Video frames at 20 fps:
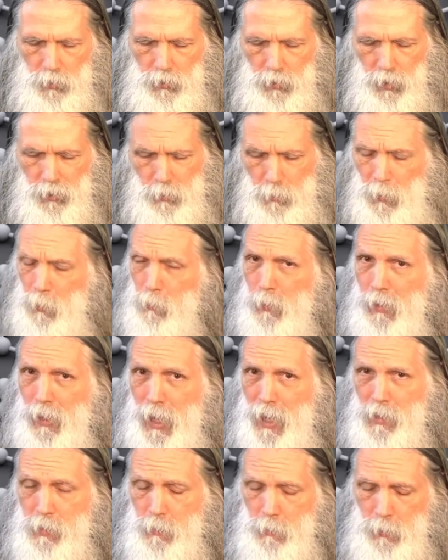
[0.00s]
we talked about
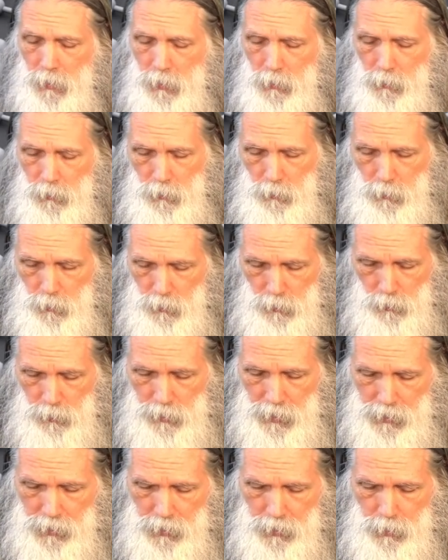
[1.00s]
plasma, the
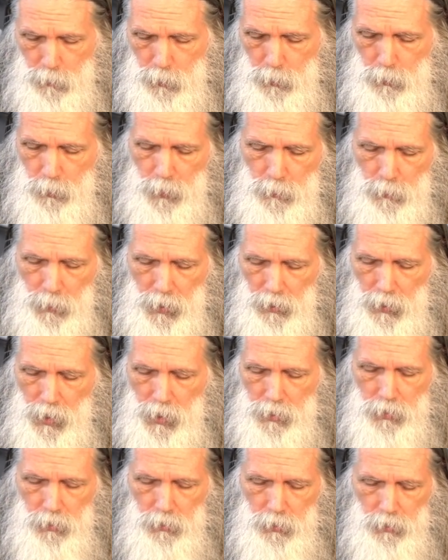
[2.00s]
relationship between
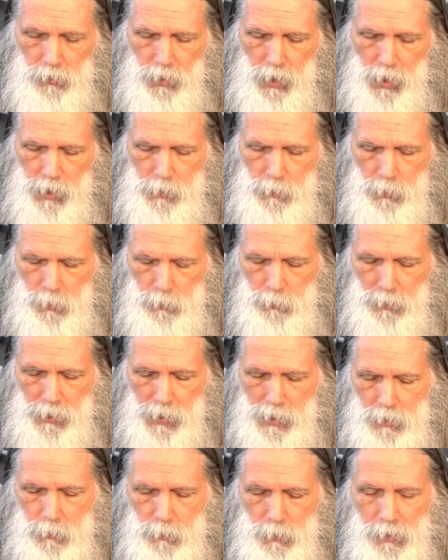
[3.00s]
biological and cosmic
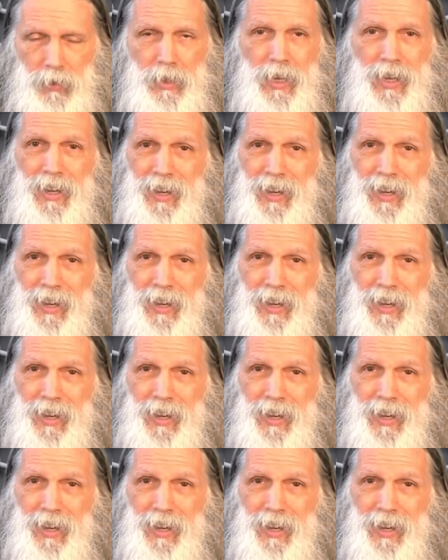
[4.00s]
plasma.